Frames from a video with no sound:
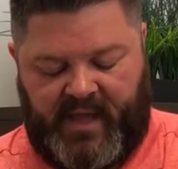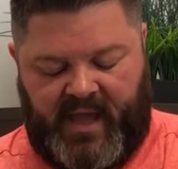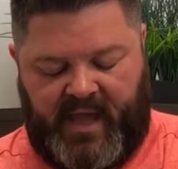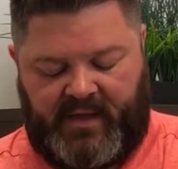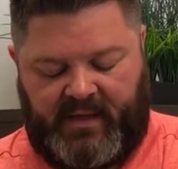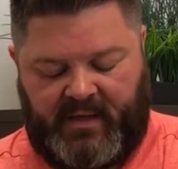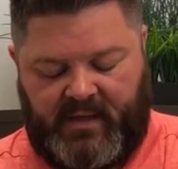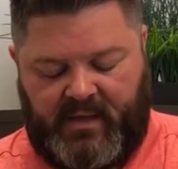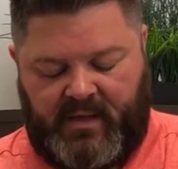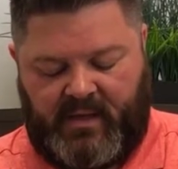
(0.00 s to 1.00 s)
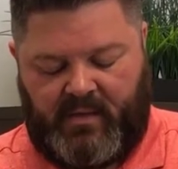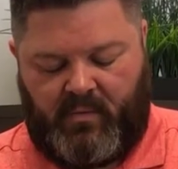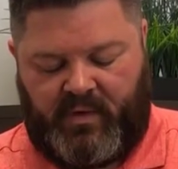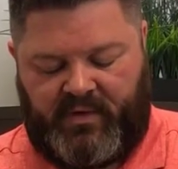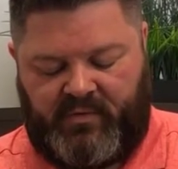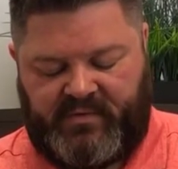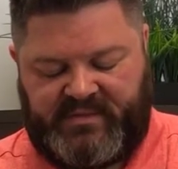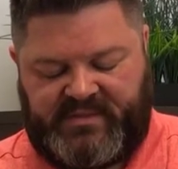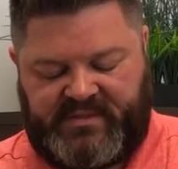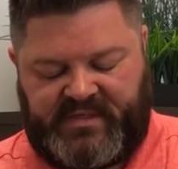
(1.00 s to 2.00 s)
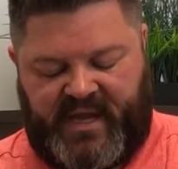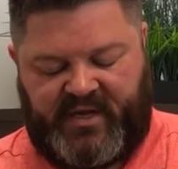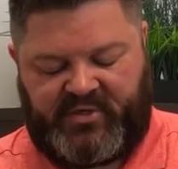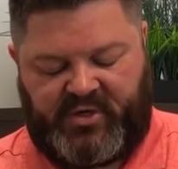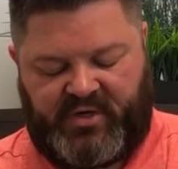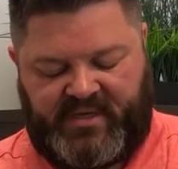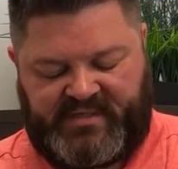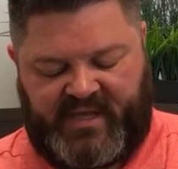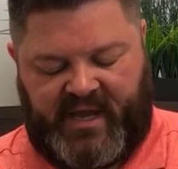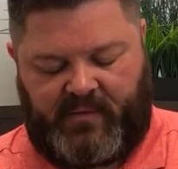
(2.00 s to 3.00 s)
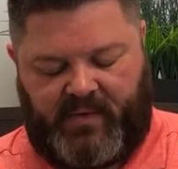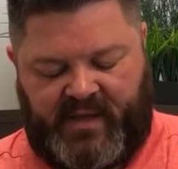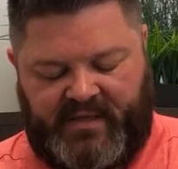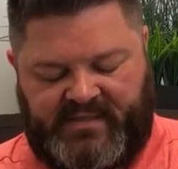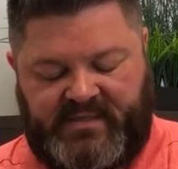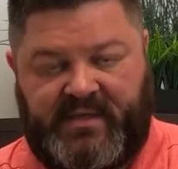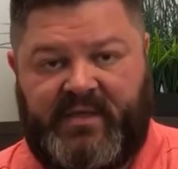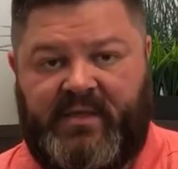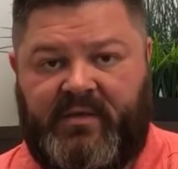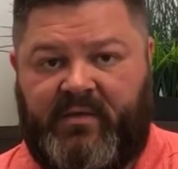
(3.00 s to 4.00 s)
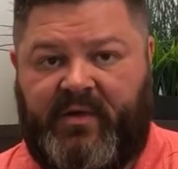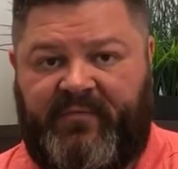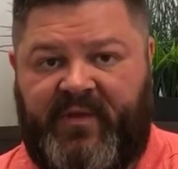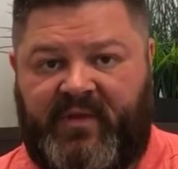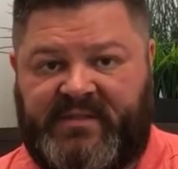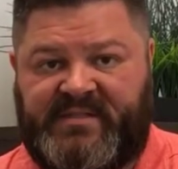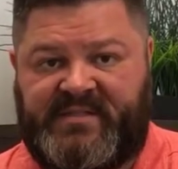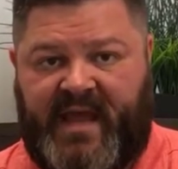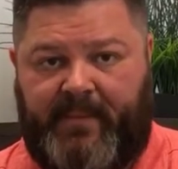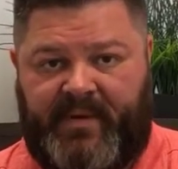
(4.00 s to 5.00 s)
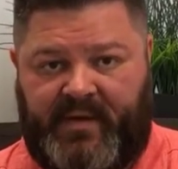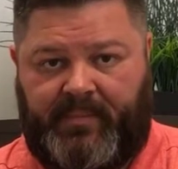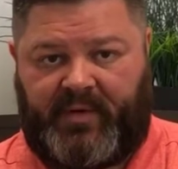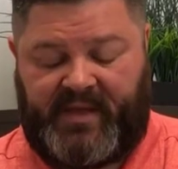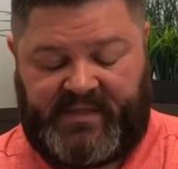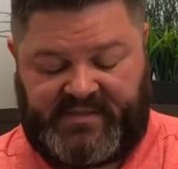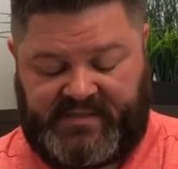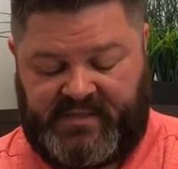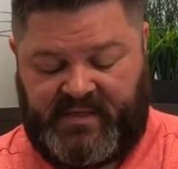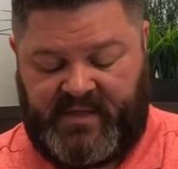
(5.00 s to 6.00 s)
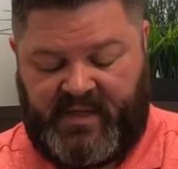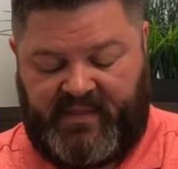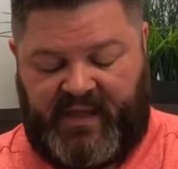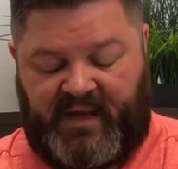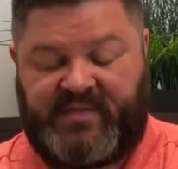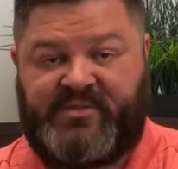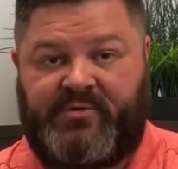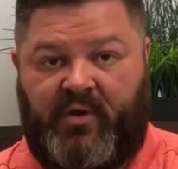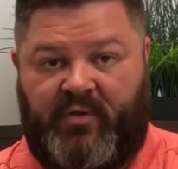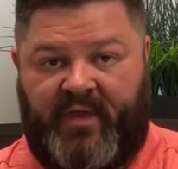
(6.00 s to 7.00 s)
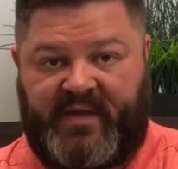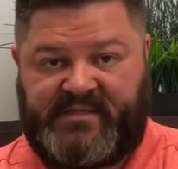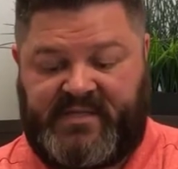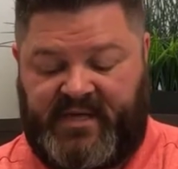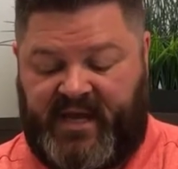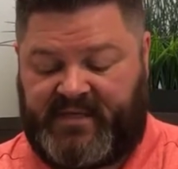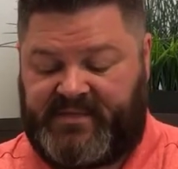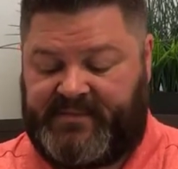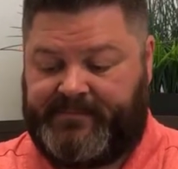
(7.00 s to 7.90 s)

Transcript: And when you kind of turn it sideways, you feel it snap into place. That lets you know that it's connected.